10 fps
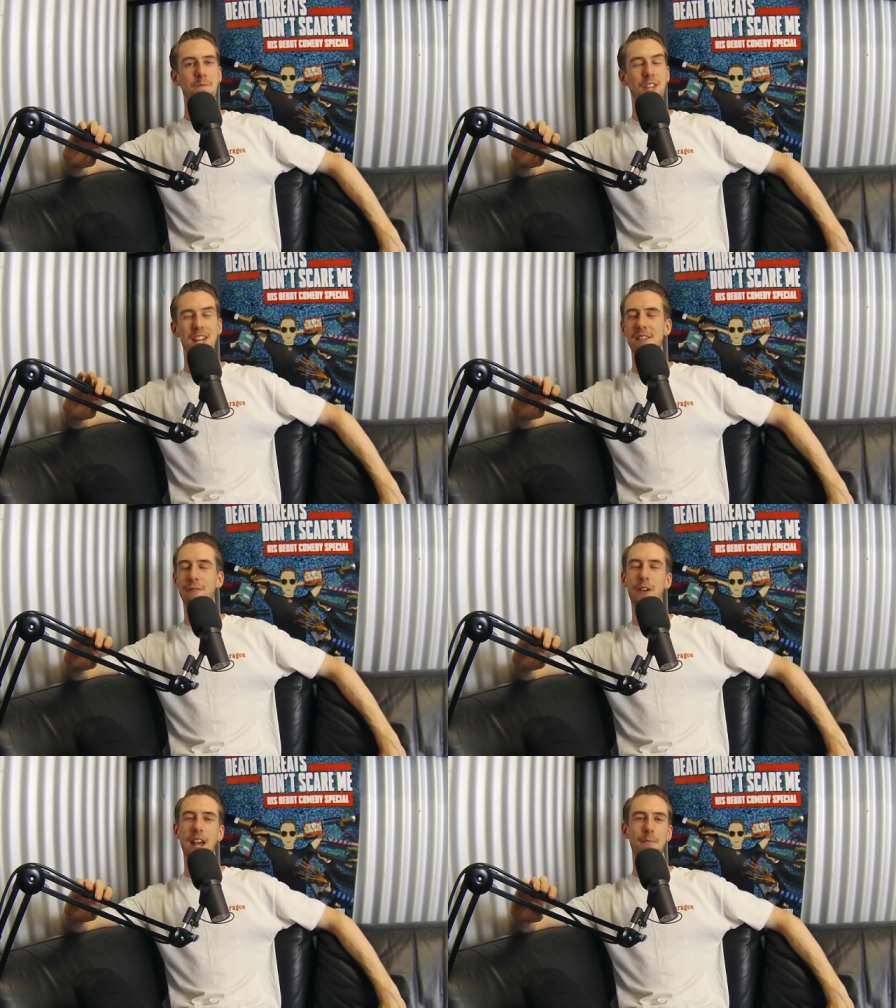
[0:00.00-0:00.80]
Didn't
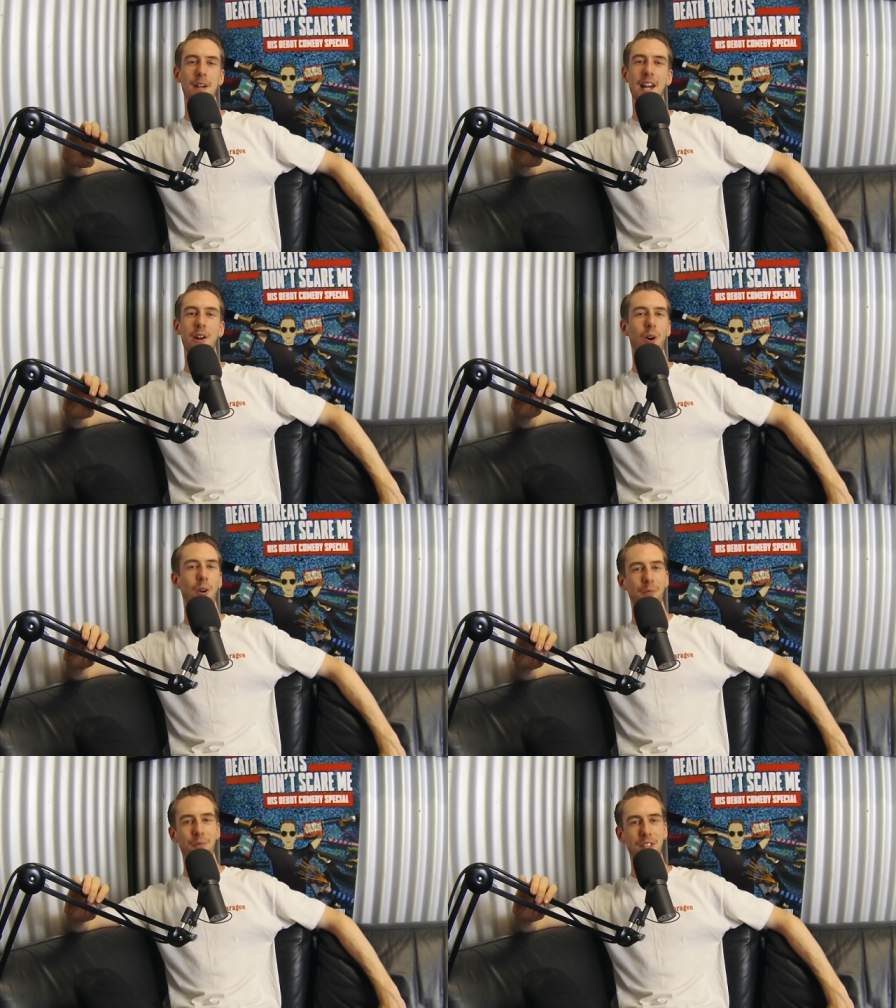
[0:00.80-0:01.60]
affect me at
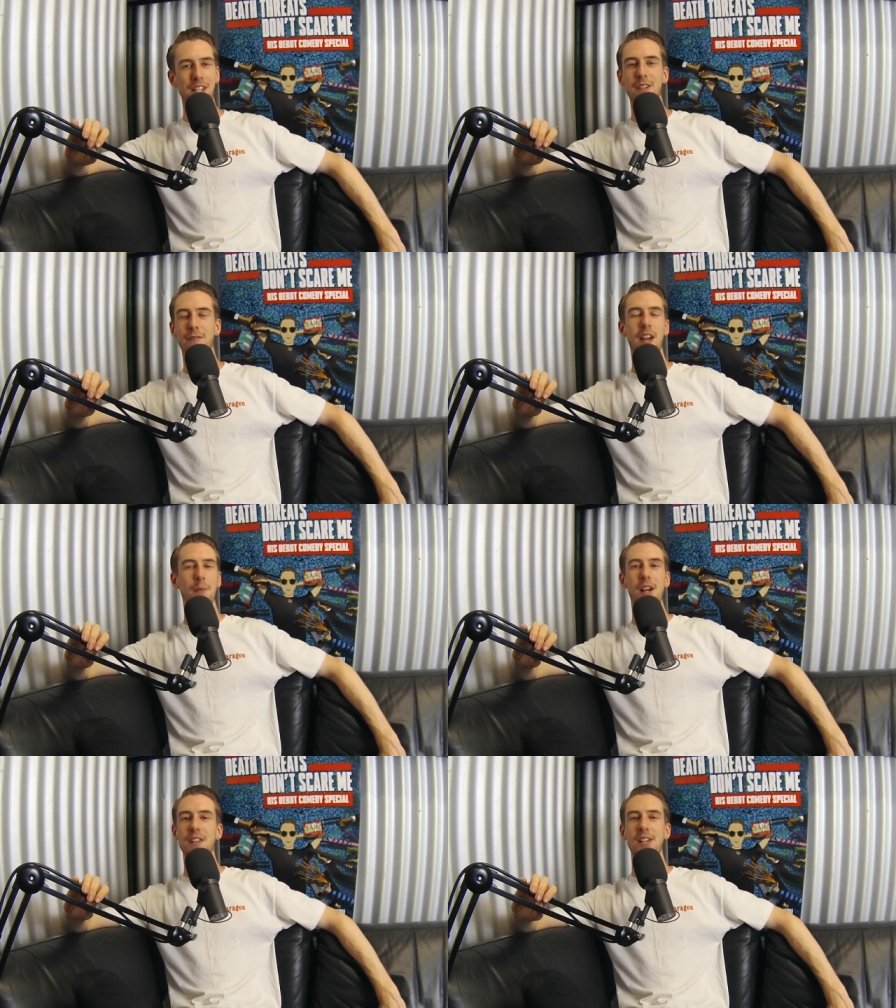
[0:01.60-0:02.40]
all. Didn't
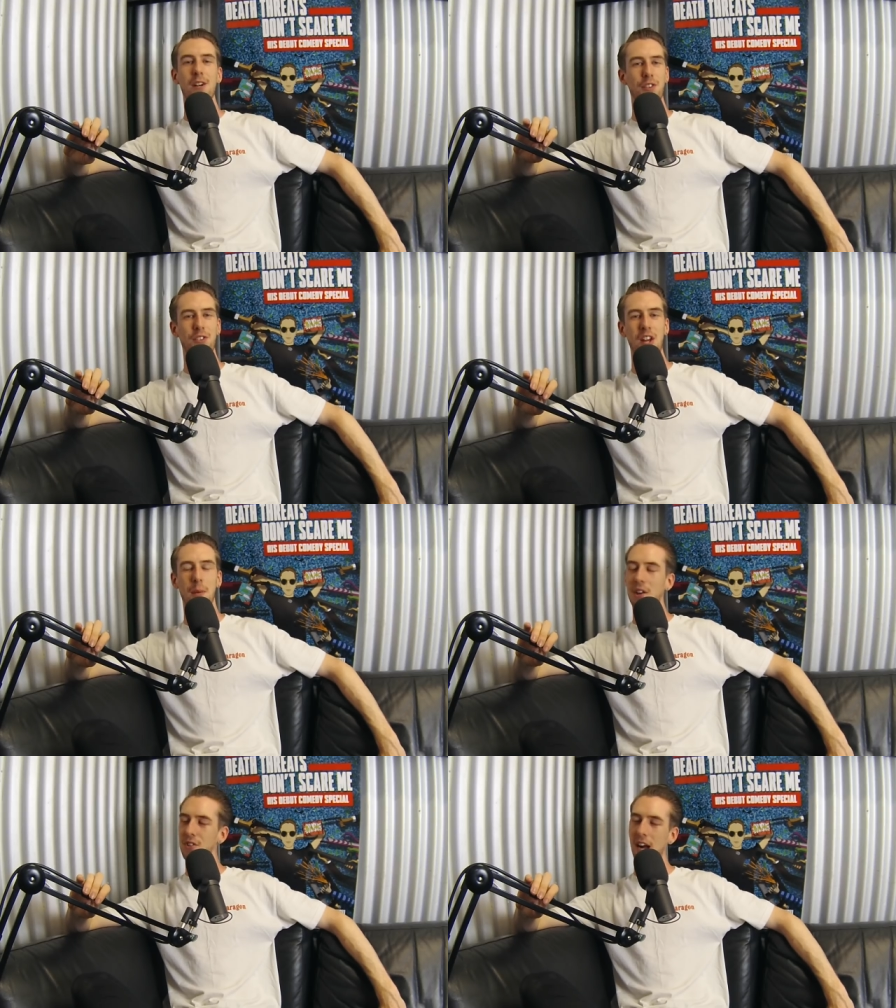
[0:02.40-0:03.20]
affect my self
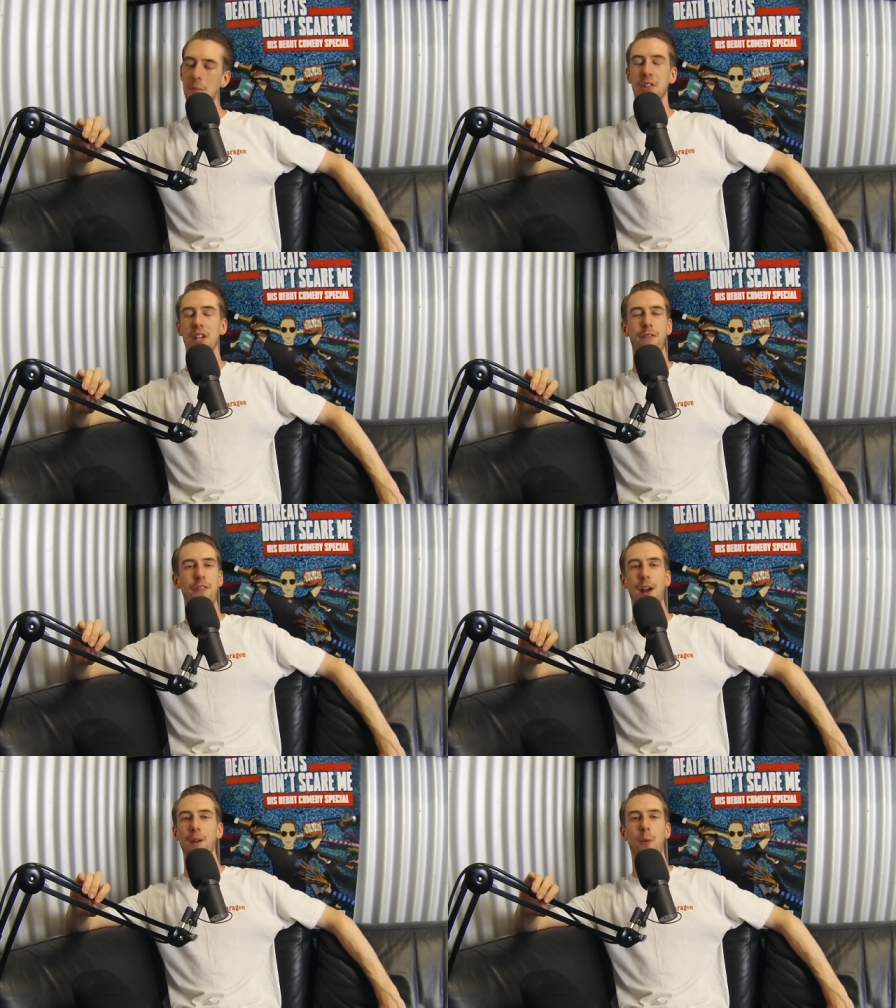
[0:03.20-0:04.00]
esteem. I was like, I'm just going to
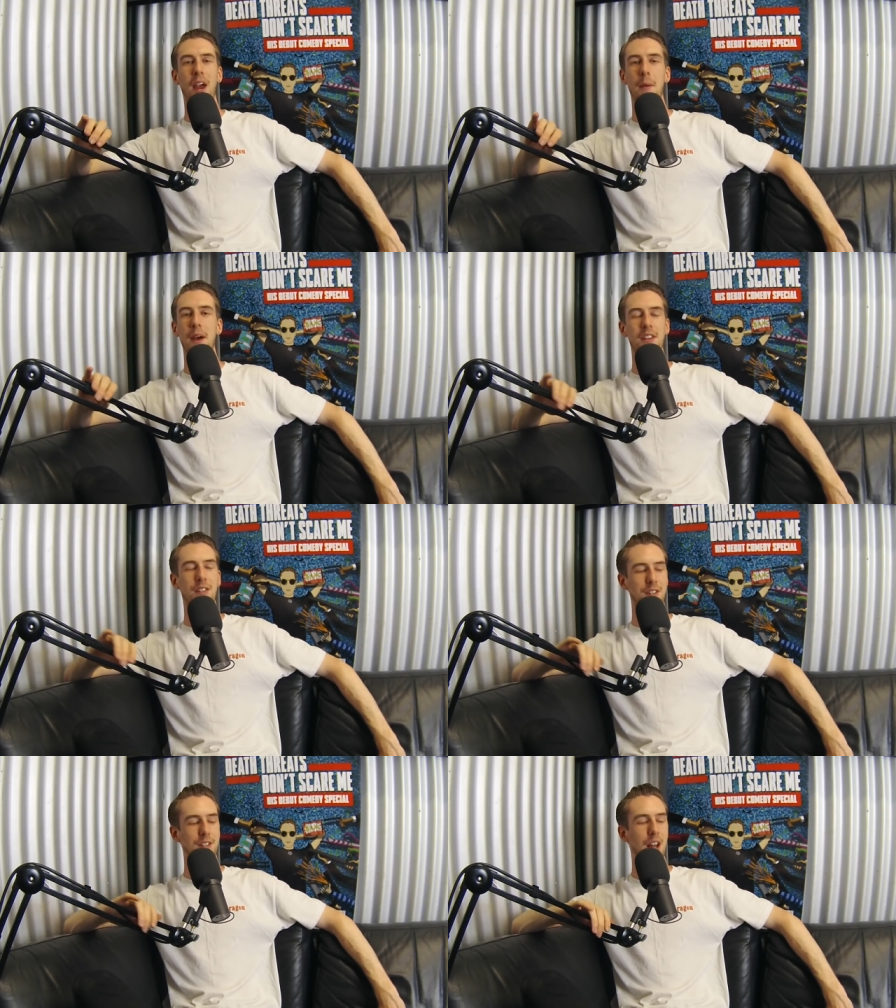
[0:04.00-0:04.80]
fucking rant about
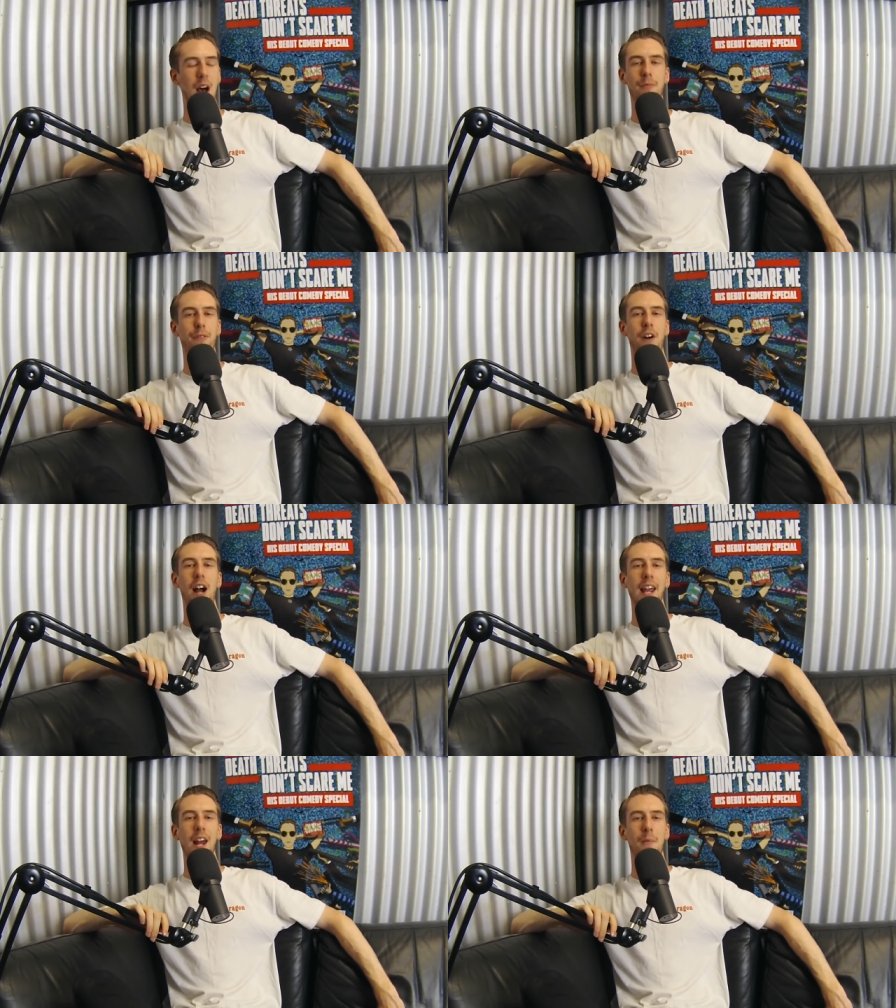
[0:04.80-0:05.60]
this dumb
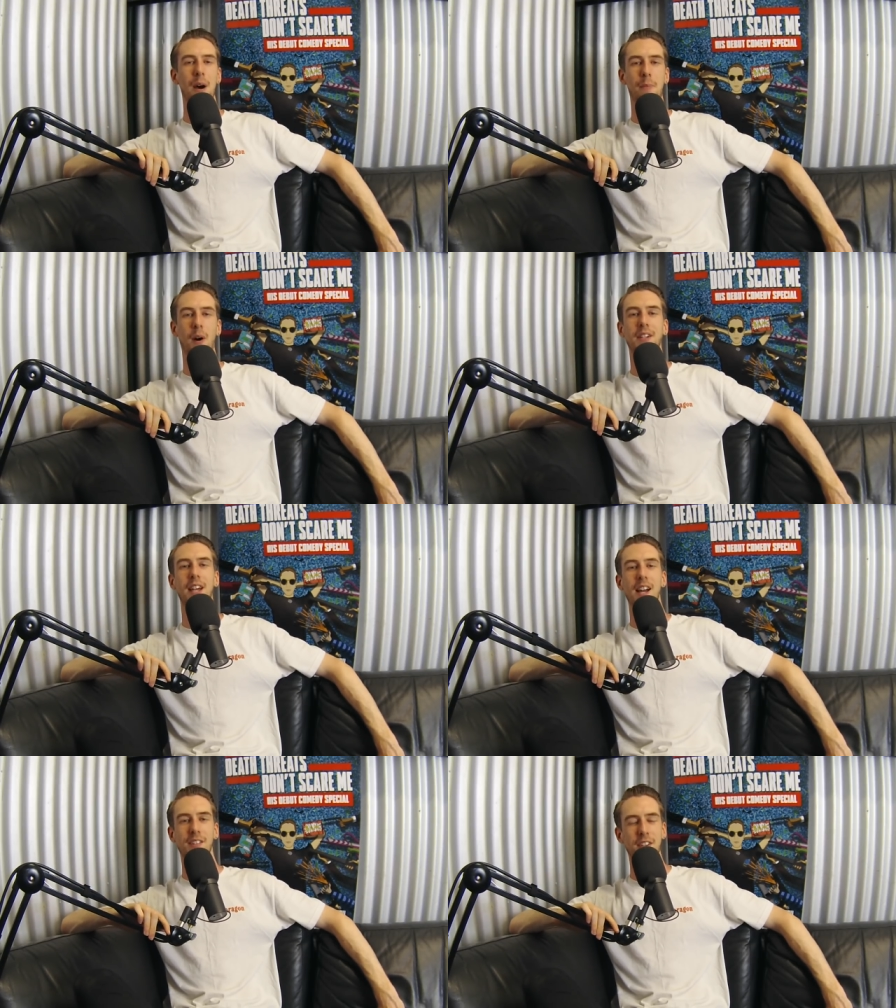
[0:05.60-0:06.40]
fuckhead on my
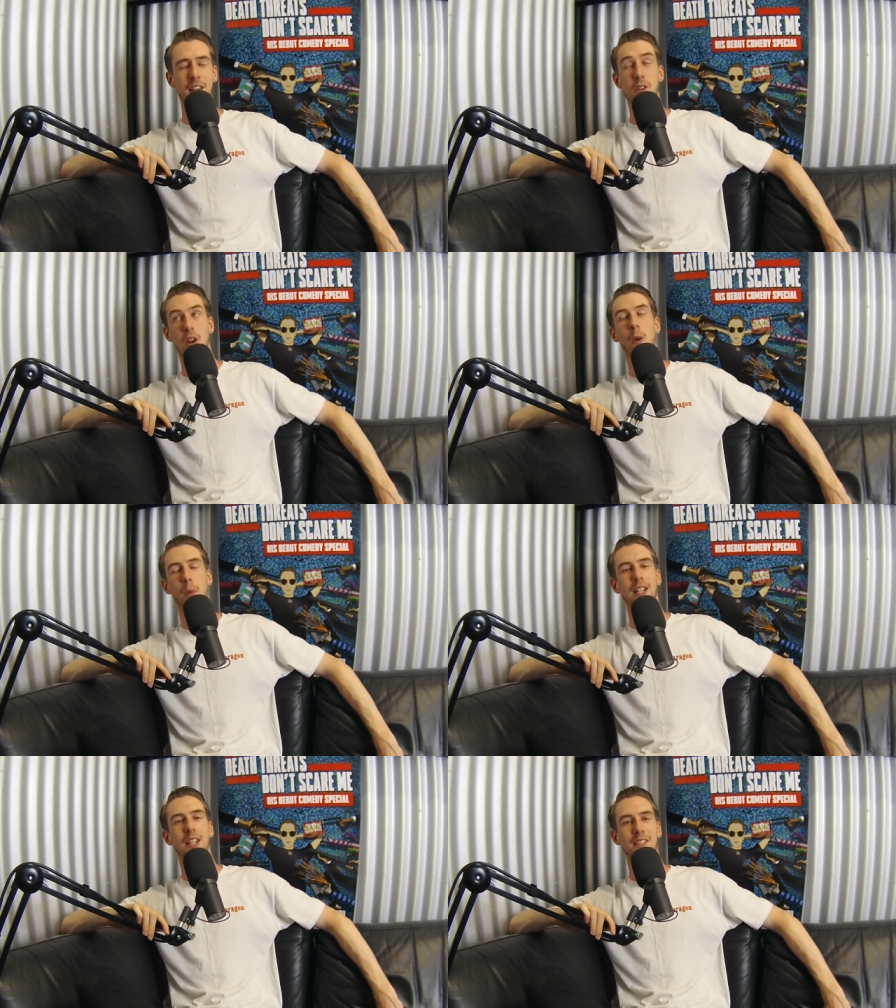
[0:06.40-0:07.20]
podcast that
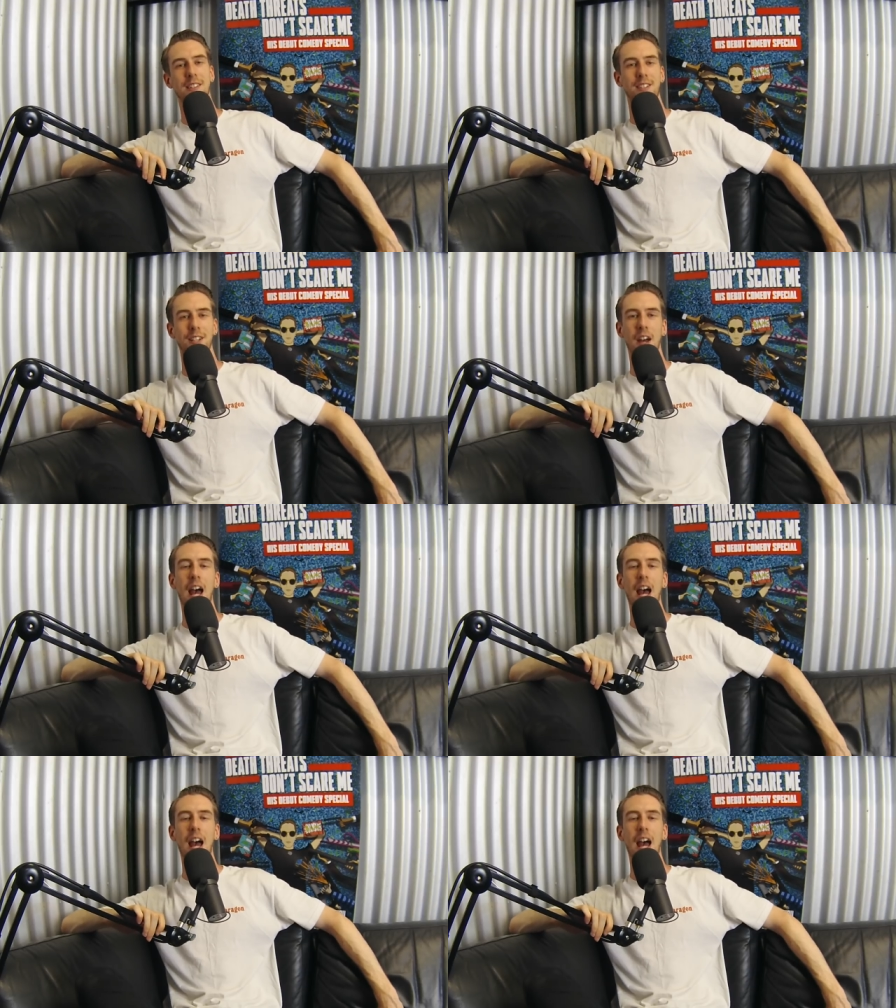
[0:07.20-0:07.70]
nobody listens to.